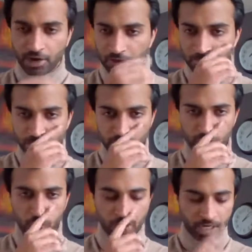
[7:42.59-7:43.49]
Everybody
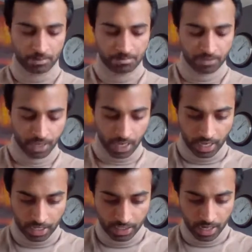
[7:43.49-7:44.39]
enjoyed it,
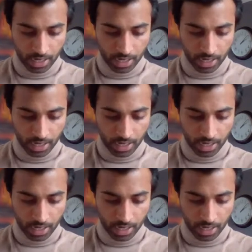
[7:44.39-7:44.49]
and